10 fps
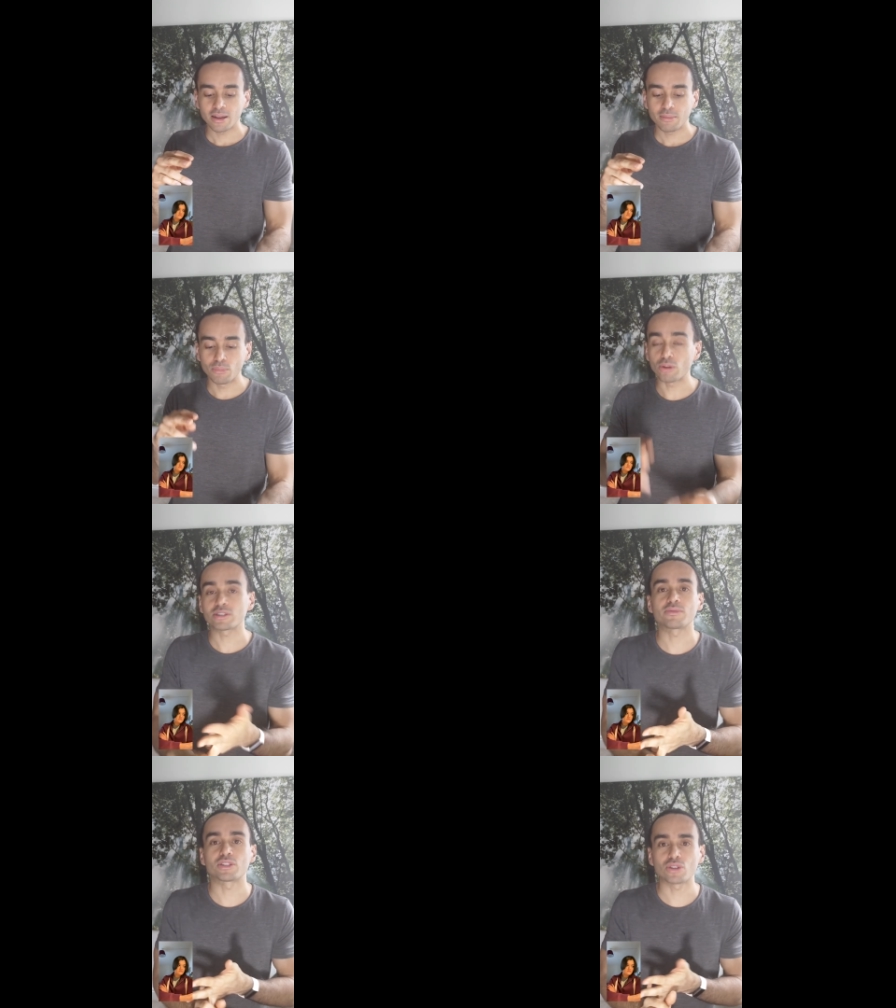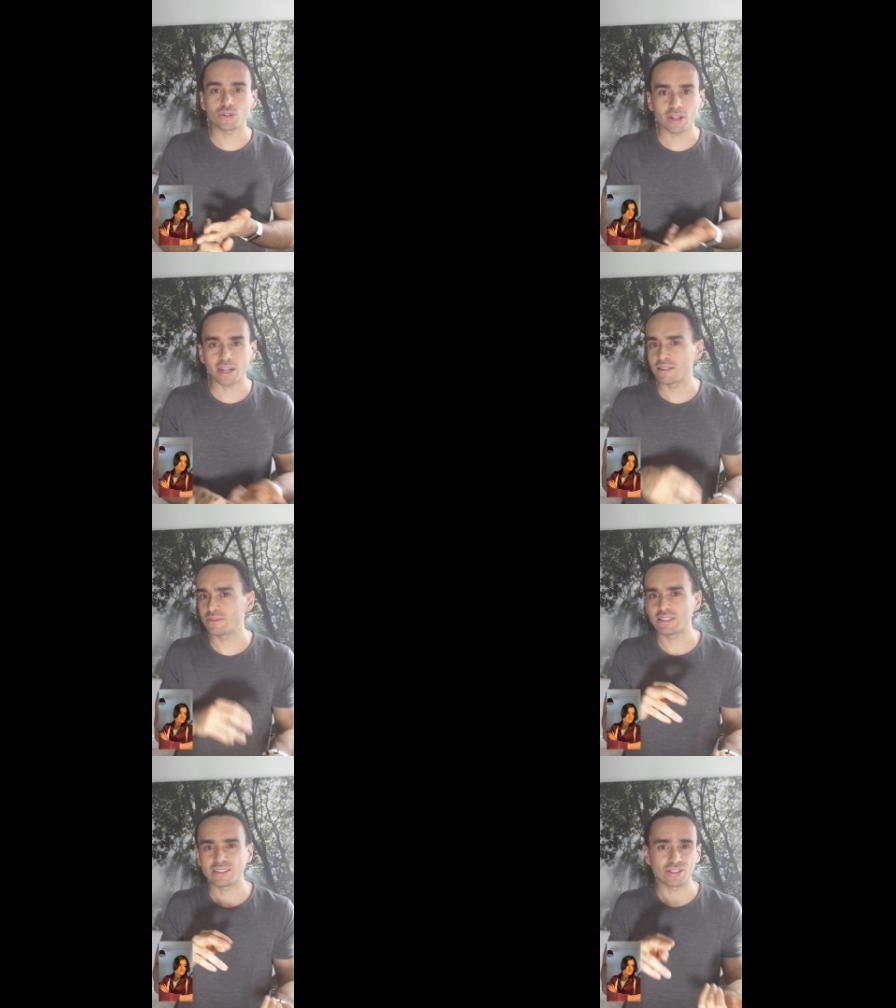Most of the social
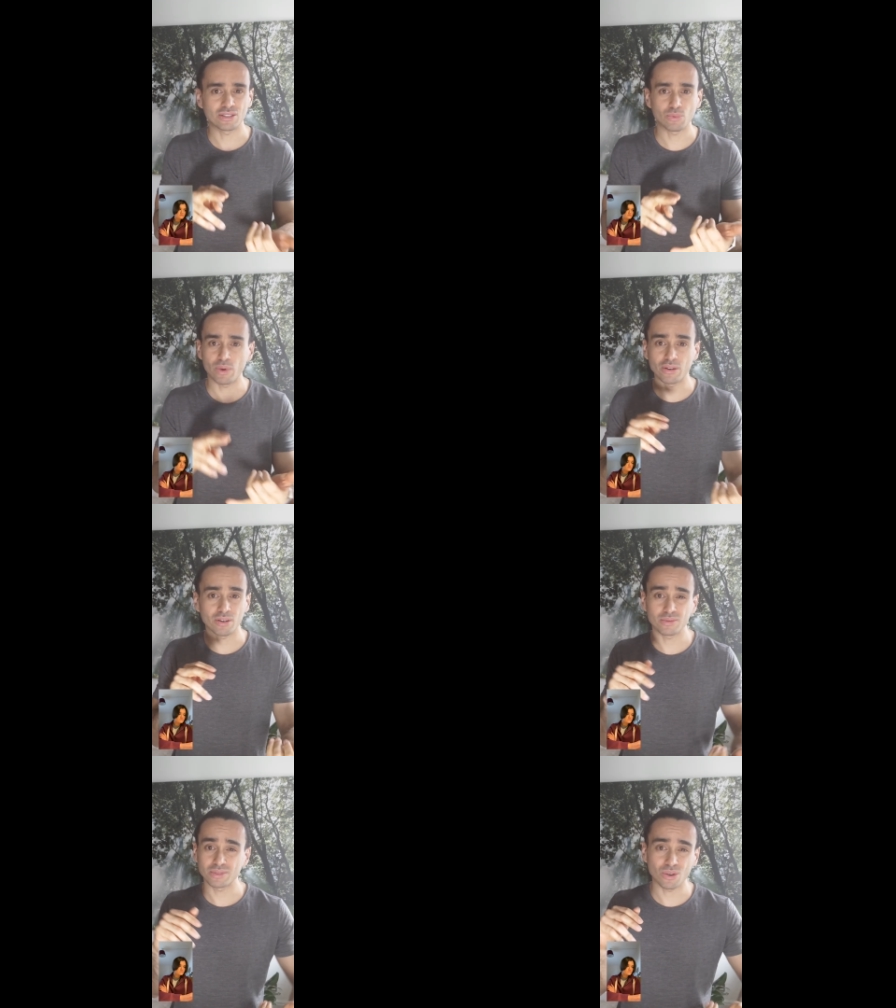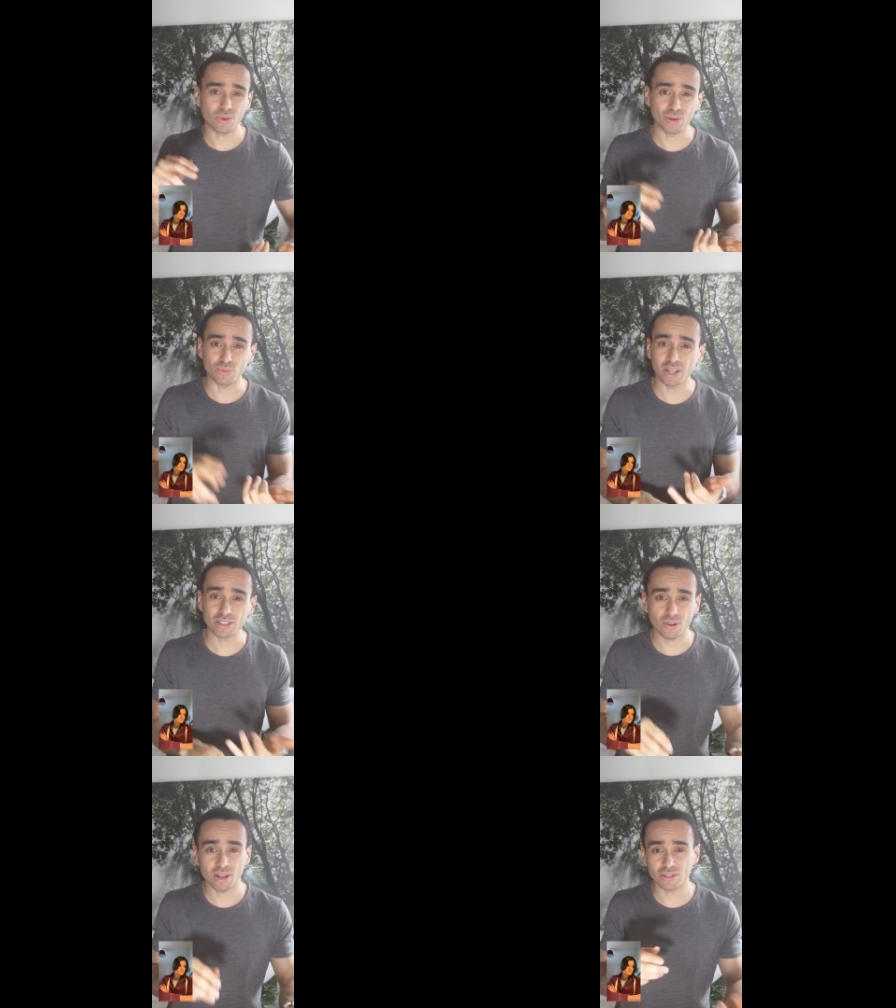activities, such as whether it was going to
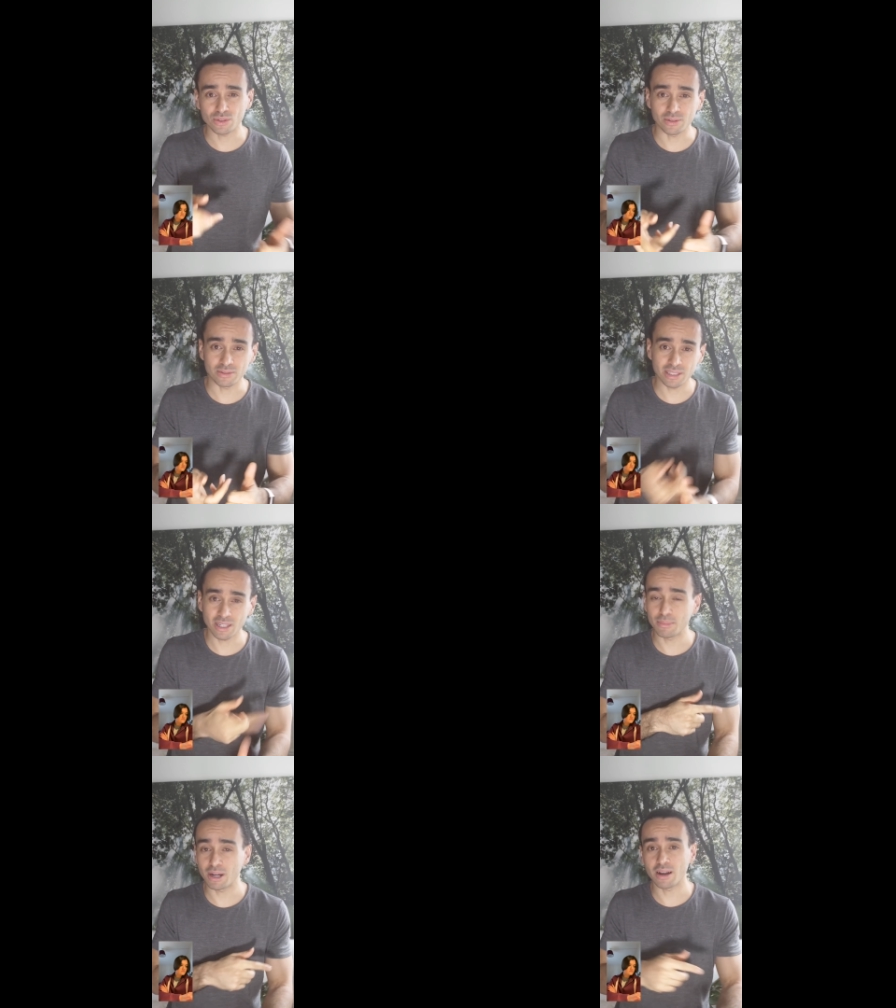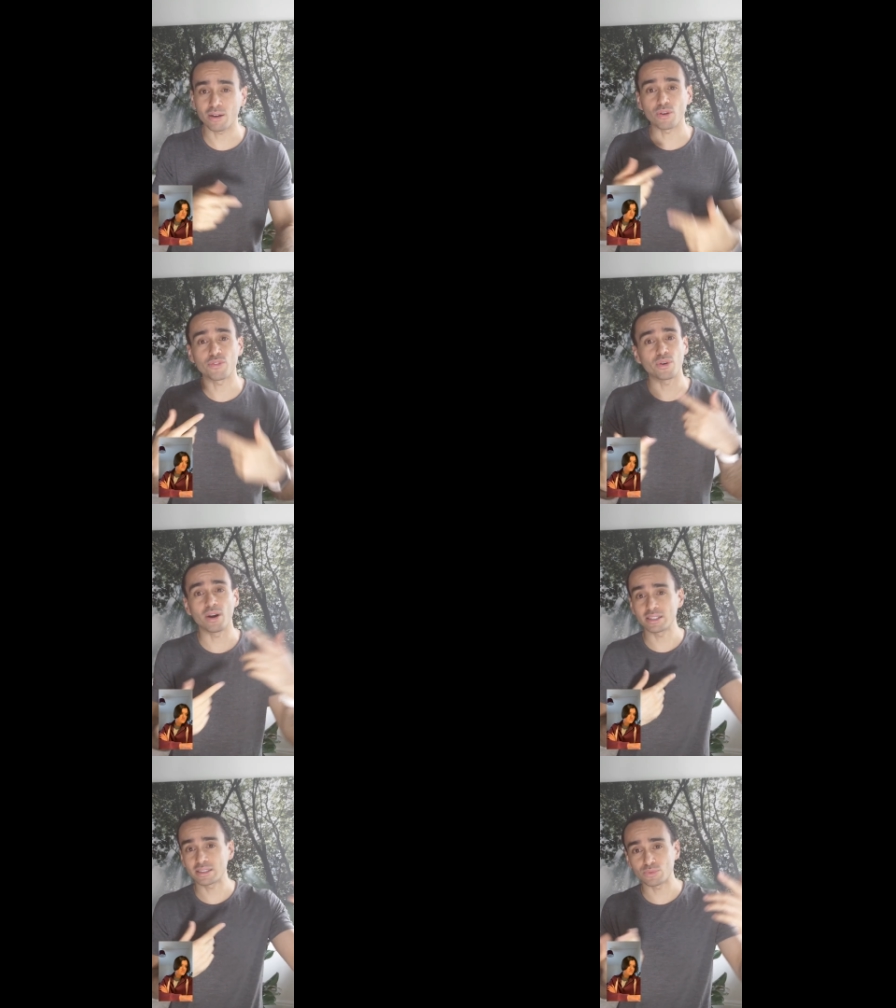restaurants or cinema, or for
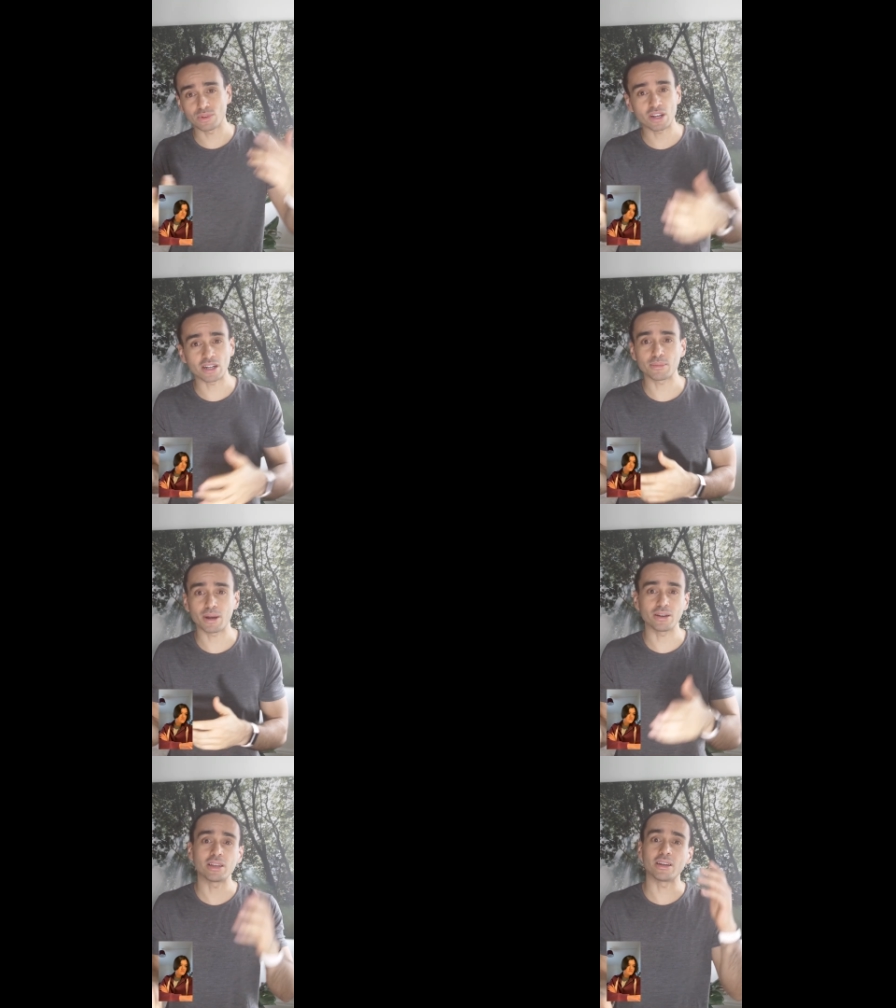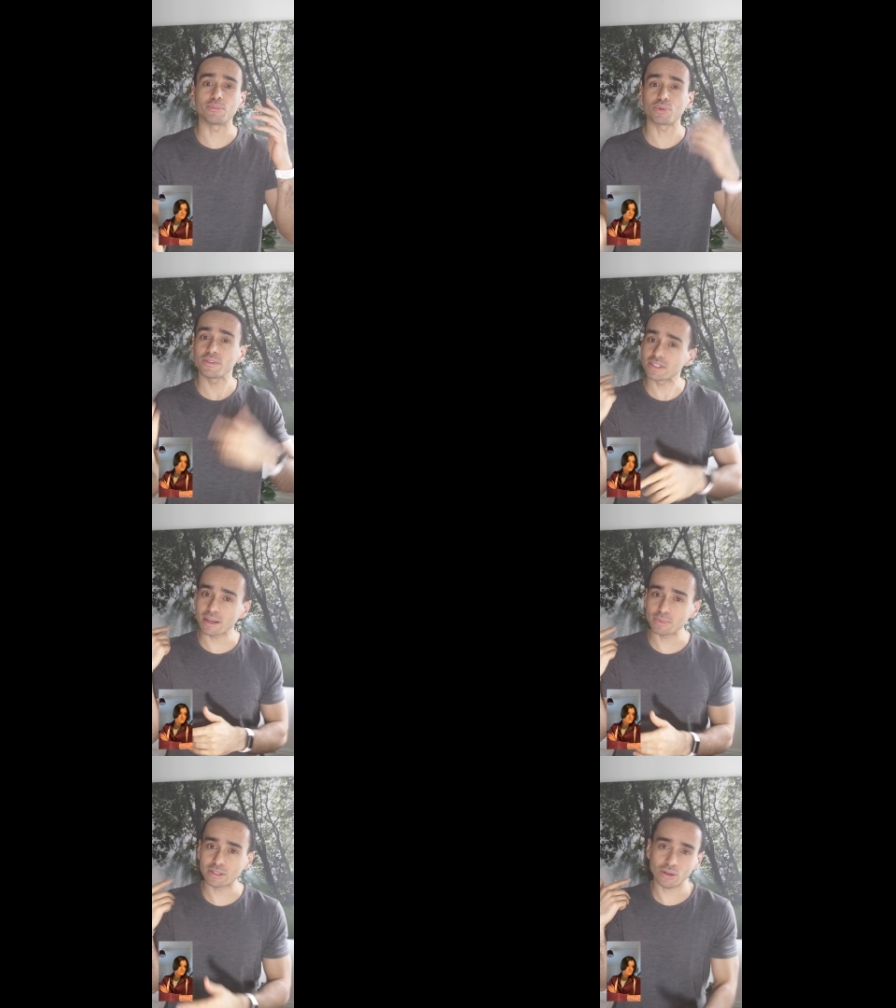us, as we talked about in previous
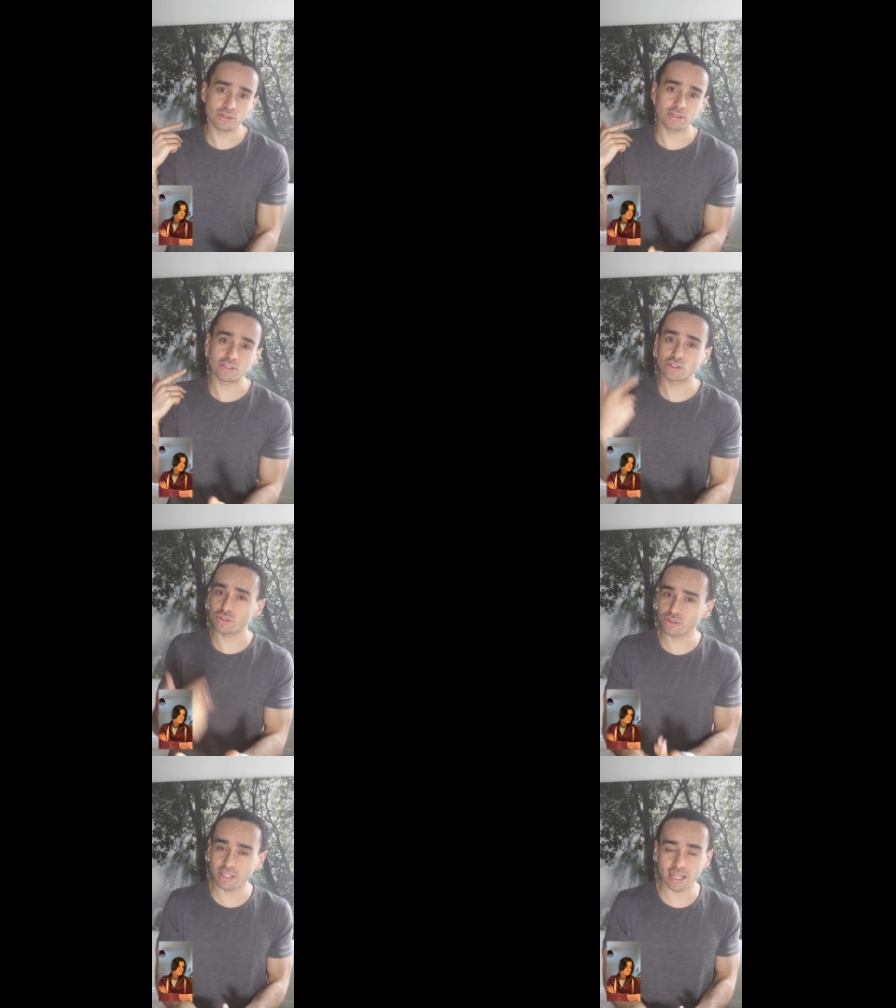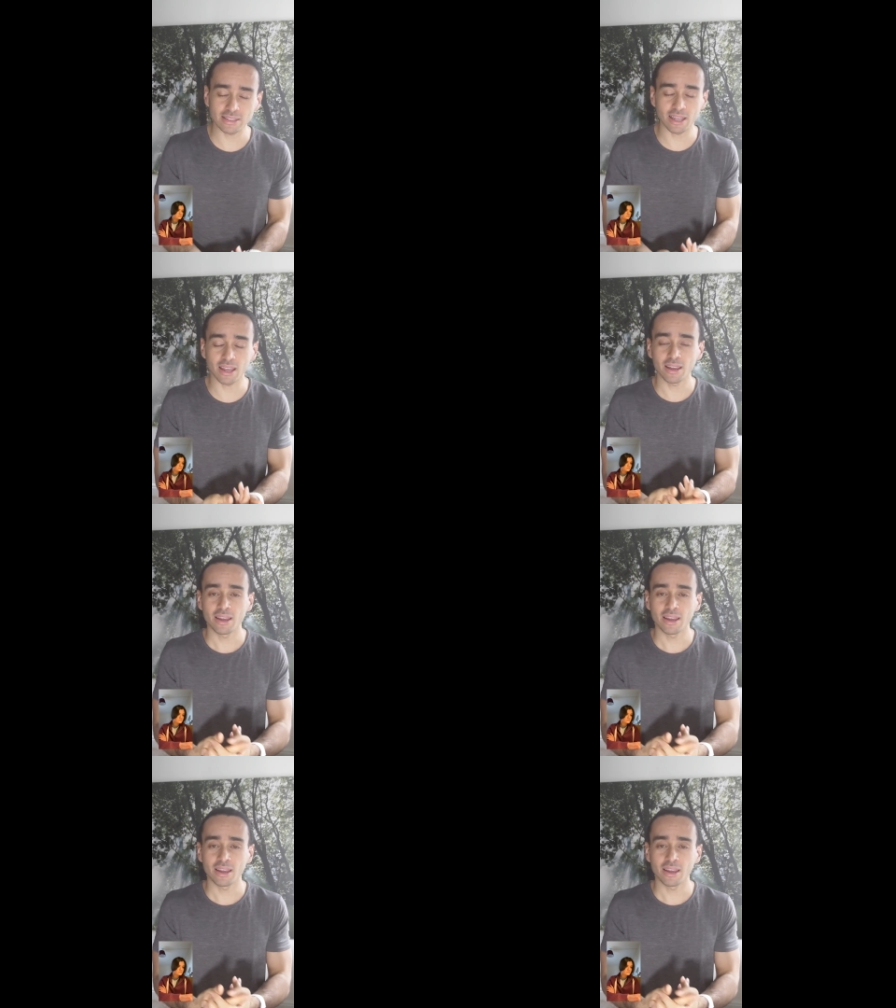episodes, social dancing,